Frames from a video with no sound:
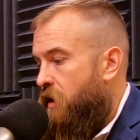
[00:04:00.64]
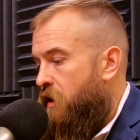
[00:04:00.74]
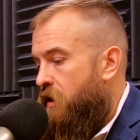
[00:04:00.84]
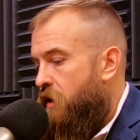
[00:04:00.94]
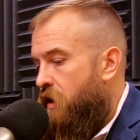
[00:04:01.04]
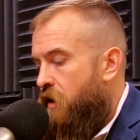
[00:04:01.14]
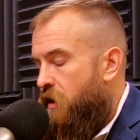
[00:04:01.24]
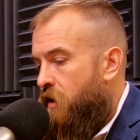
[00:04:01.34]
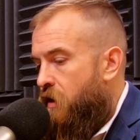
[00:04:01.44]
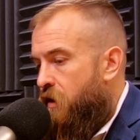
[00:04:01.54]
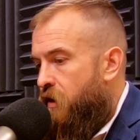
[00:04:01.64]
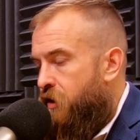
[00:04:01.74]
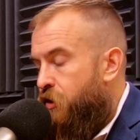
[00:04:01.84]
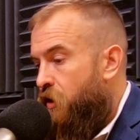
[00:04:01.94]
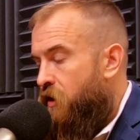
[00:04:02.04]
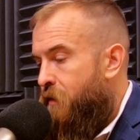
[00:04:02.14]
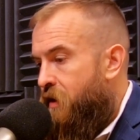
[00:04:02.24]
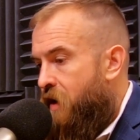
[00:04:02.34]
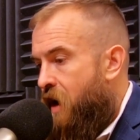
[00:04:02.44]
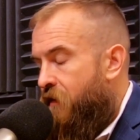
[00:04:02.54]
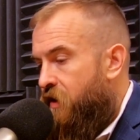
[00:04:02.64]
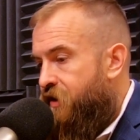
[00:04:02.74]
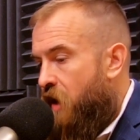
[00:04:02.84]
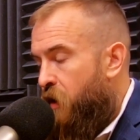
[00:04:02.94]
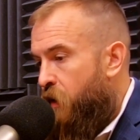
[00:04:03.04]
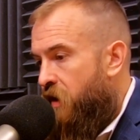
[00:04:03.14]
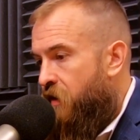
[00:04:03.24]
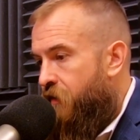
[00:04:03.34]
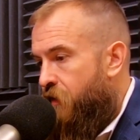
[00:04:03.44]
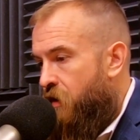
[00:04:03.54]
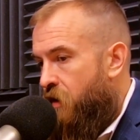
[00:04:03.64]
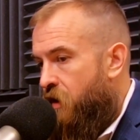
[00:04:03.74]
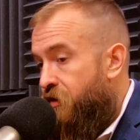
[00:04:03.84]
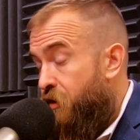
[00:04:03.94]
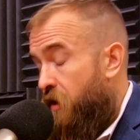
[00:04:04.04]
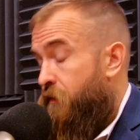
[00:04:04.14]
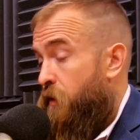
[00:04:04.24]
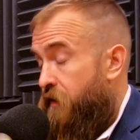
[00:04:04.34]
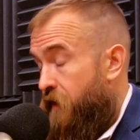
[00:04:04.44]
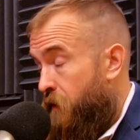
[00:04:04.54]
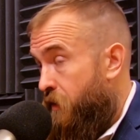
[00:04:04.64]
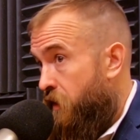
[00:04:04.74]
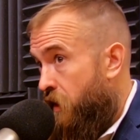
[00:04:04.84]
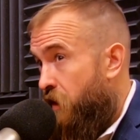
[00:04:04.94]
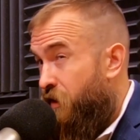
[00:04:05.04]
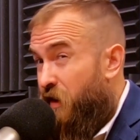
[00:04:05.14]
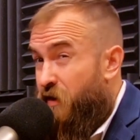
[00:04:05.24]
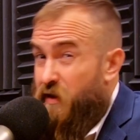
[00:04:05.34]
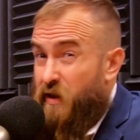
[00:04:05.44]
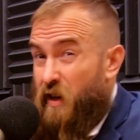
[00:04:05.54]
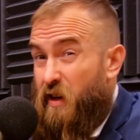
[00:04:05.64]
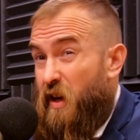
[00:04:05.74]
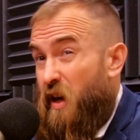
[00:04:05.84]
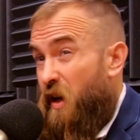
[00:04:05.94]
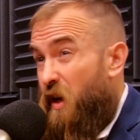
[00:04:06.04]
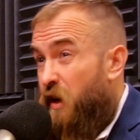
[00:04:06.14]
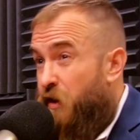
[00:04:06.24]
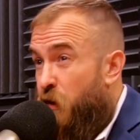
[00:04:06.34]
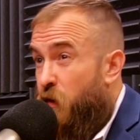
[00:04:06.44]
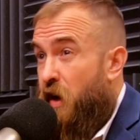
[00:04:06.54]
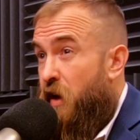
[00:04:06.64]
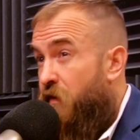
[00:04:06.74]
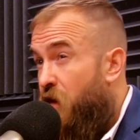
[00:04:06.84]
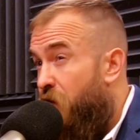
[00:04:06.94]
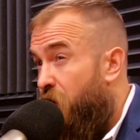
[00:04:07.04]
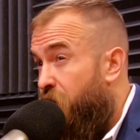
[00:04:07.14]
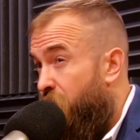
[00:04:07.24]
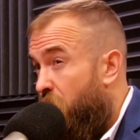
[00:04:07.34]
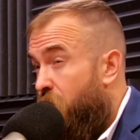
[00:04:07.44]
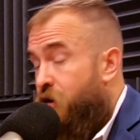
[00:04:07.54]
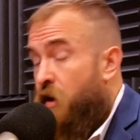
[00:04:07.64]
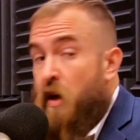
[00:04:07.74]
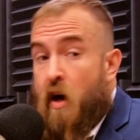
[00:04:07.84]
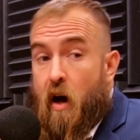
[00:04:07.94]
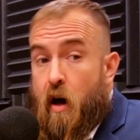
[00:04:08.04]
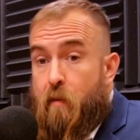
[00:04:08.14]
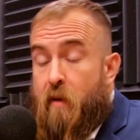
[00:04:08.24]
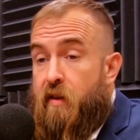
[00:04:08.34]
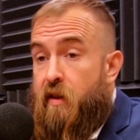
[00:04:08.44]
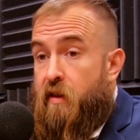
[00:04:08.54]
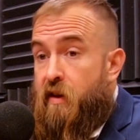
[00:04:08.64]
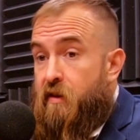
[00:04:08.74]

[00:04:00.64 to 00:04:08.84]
the journeyman average salary for a software developer in the United States is like $82,000 to $85,000, and then